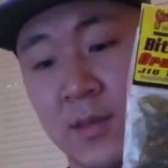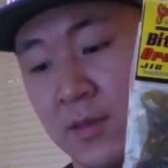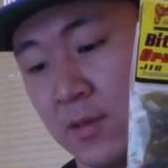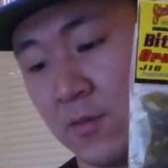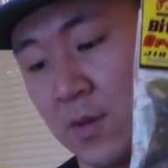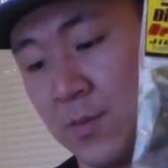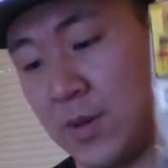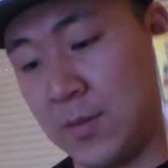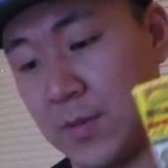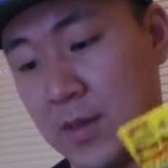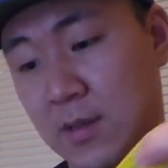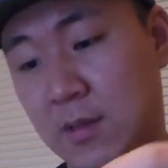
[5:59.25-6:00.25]
This is green
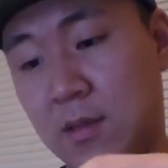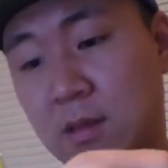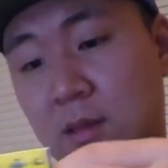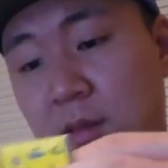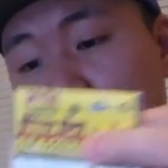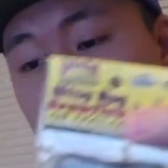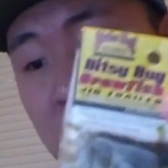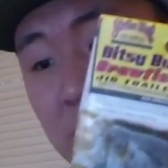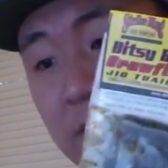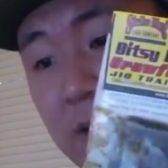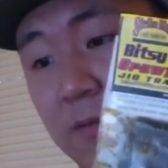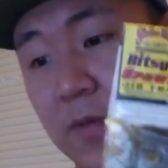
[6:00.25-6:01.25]
pumpkin, this is
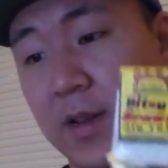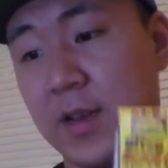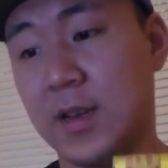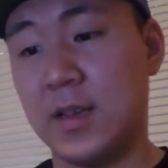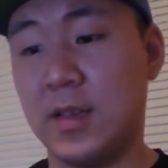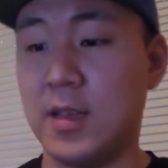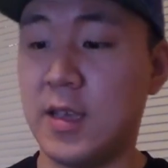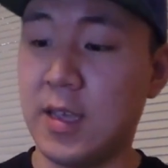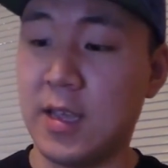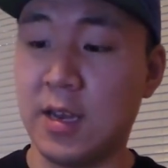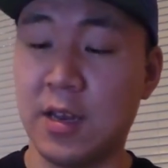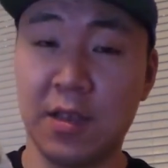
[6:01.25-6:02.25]
watermelon red,
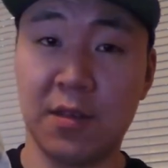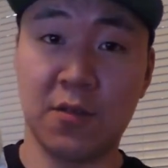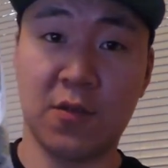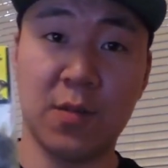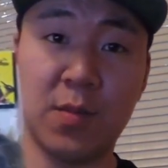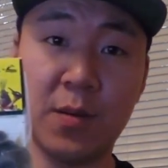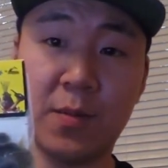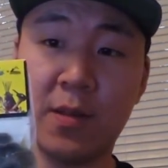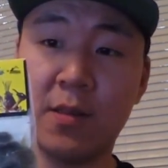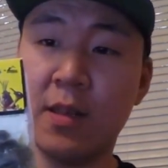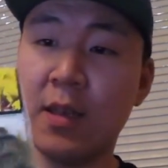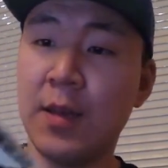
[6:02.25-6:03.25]
and another green pumpkin.